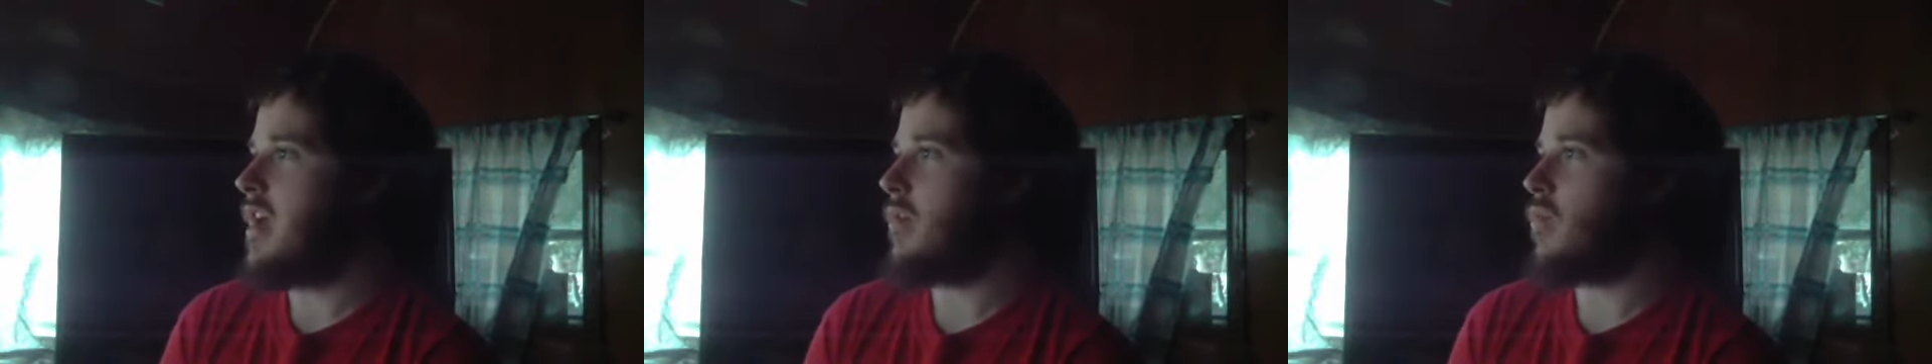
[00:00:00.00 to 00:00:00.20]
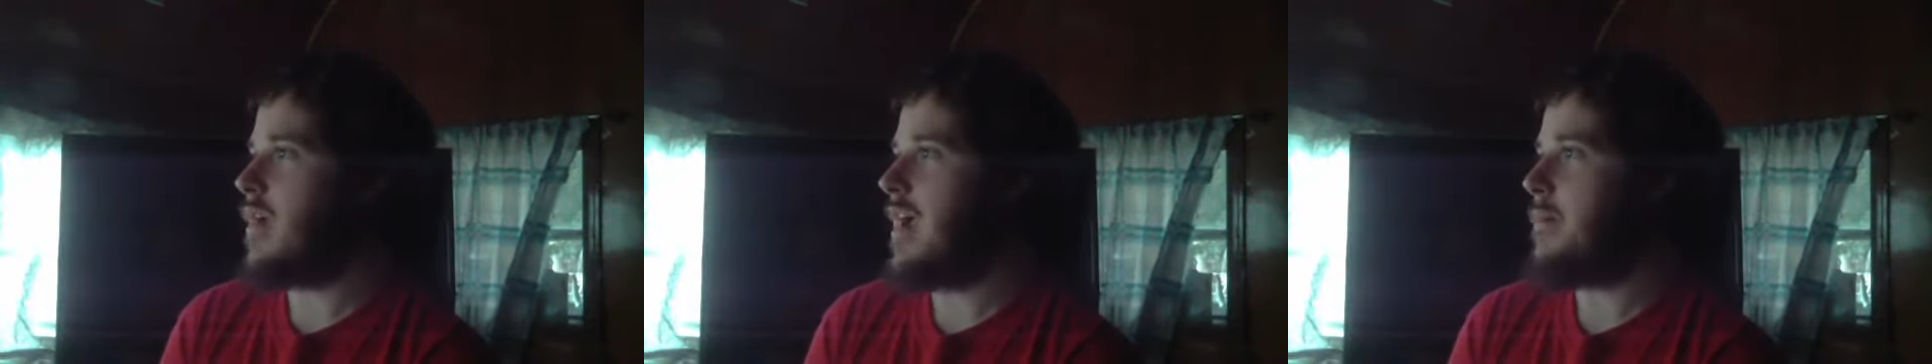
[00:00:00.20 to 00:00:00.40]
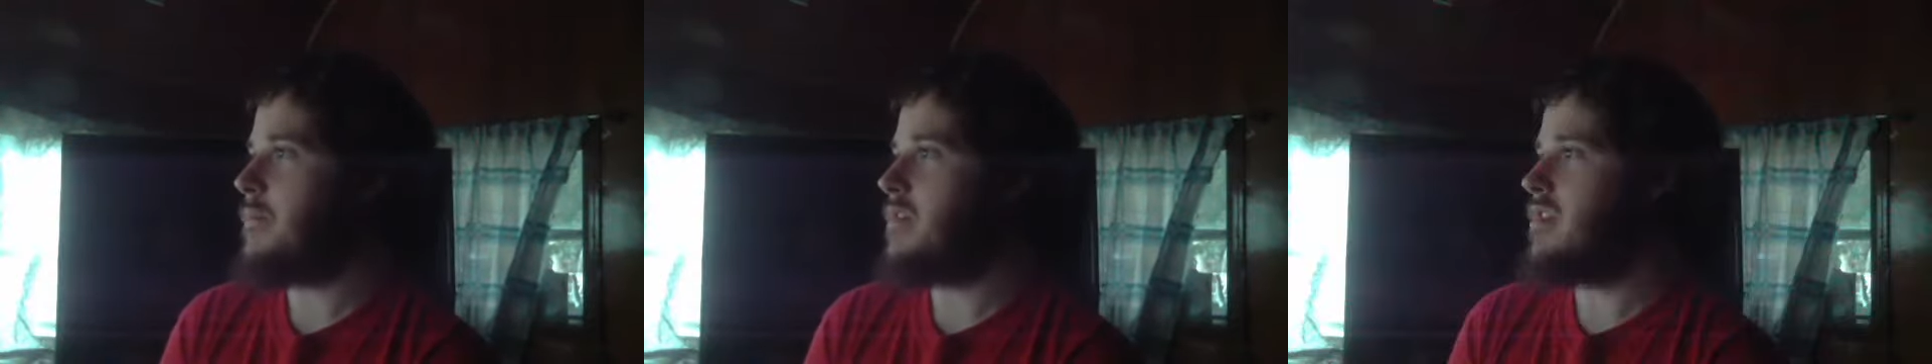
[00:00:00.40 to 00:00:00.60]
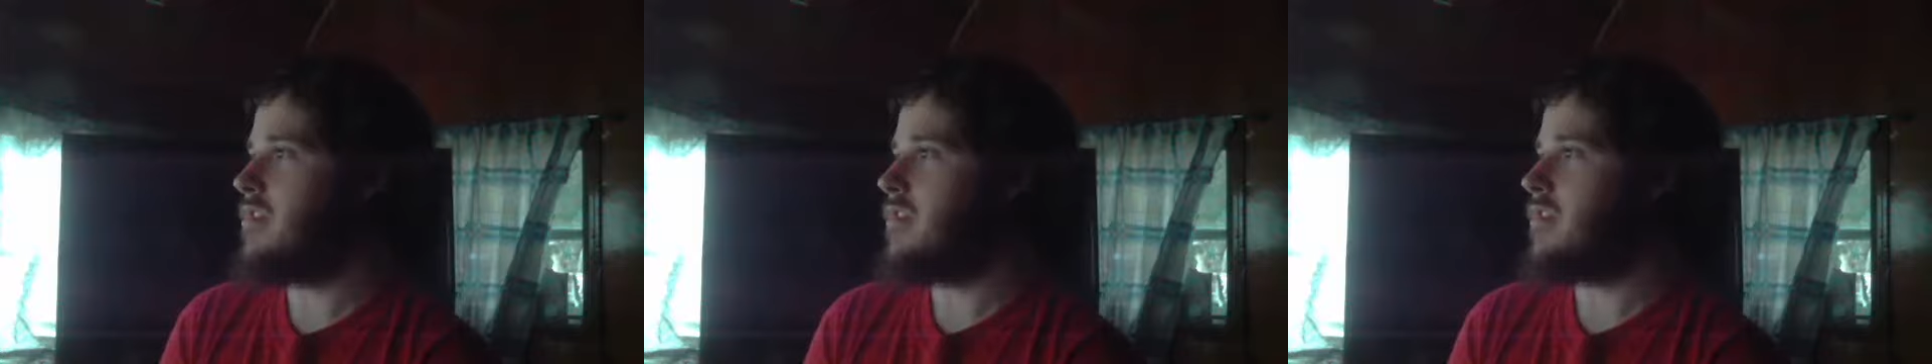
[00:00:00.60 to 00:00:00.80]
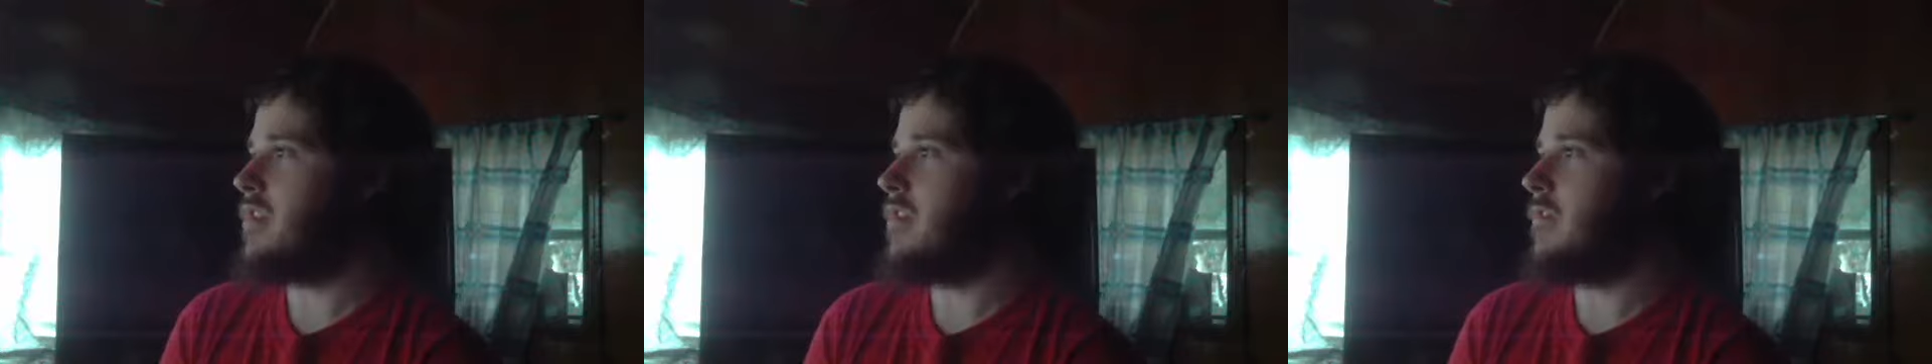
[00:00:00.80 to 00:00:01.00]
and
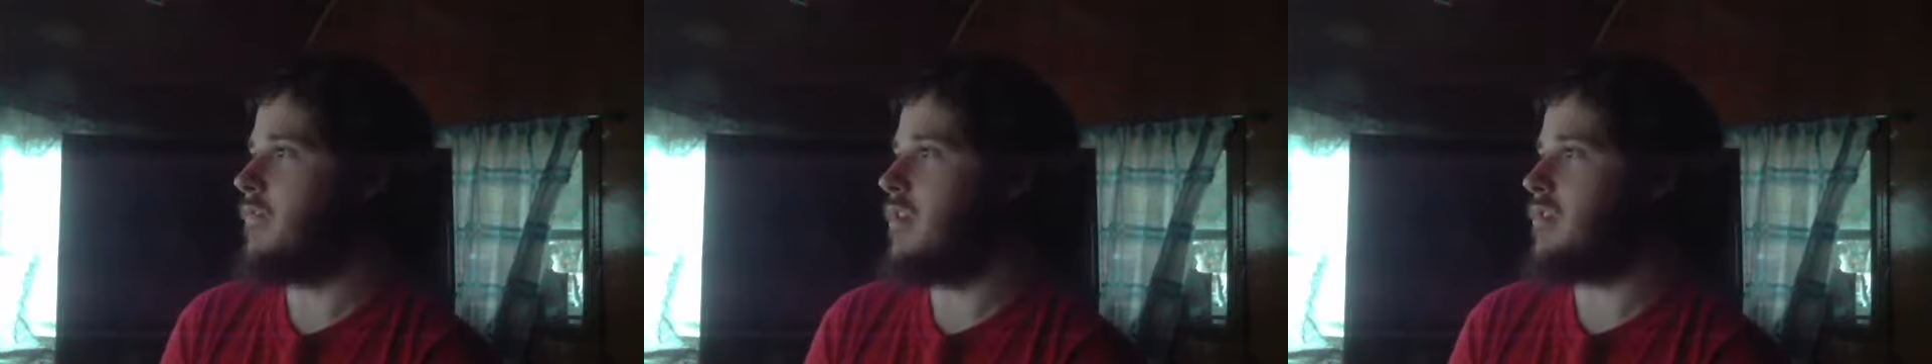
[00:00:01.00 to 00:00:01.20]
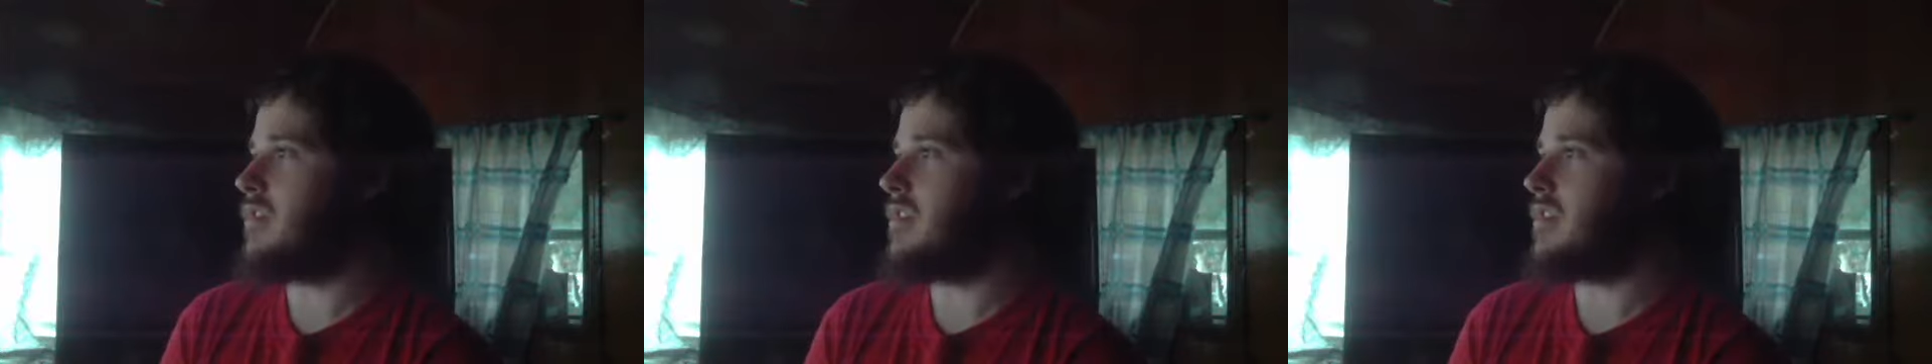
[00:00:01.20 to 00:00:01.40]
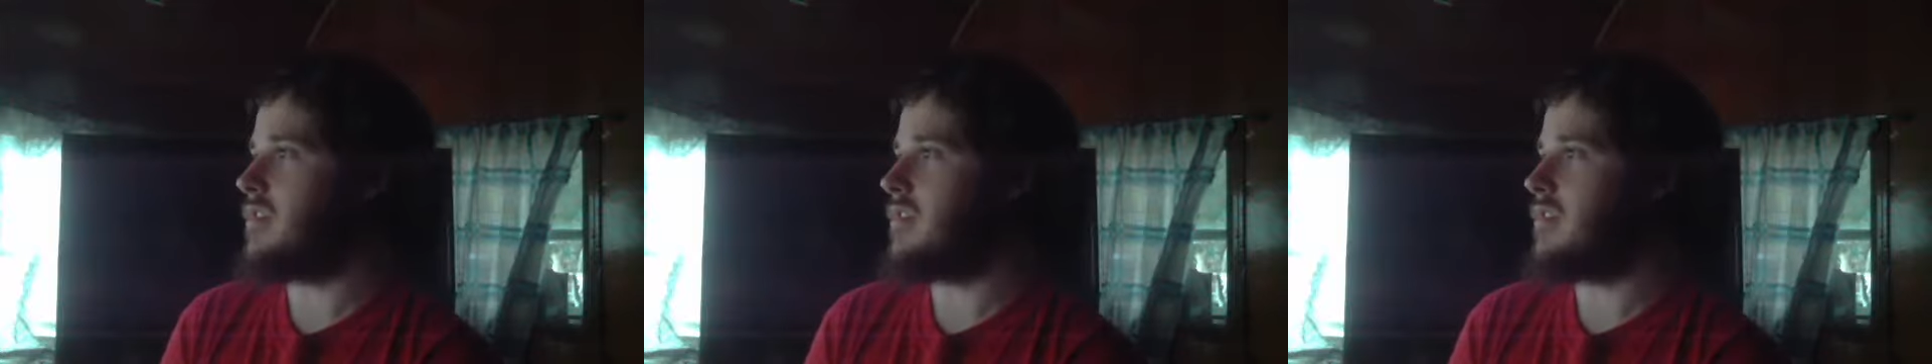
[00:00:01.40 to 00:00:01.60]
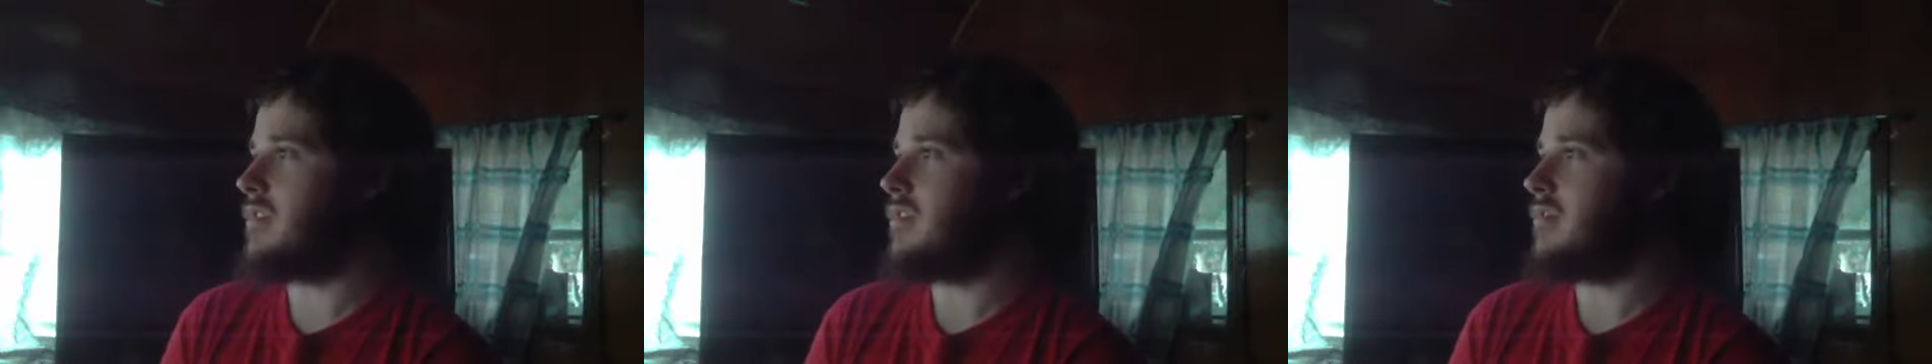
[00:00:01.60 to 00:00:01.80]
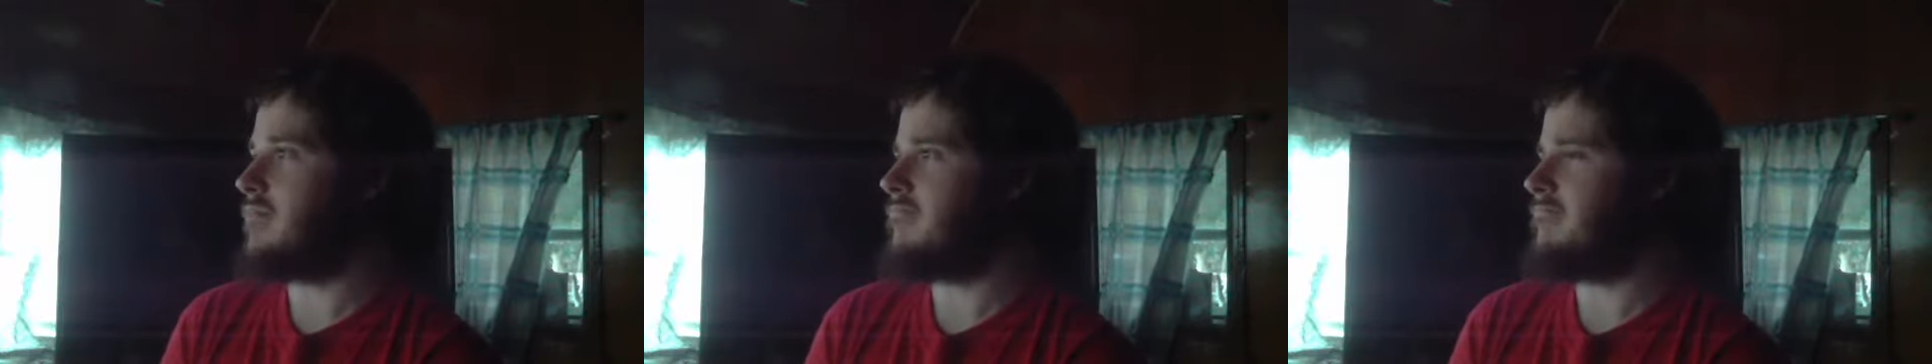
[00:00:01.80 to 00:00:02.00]
rapid low
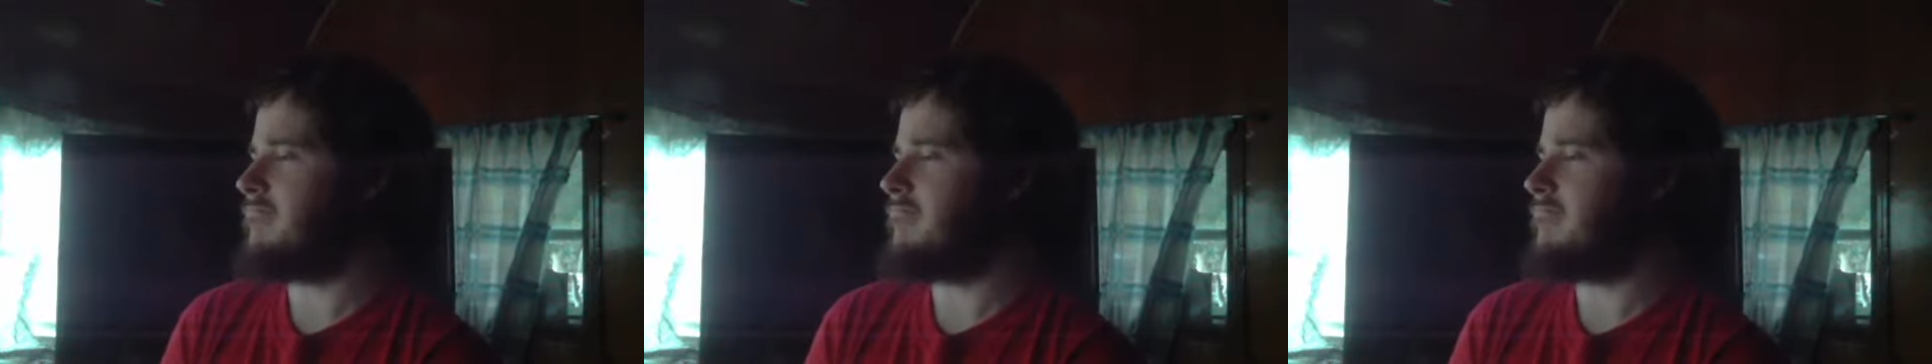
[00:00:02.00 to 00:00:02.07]
voltages.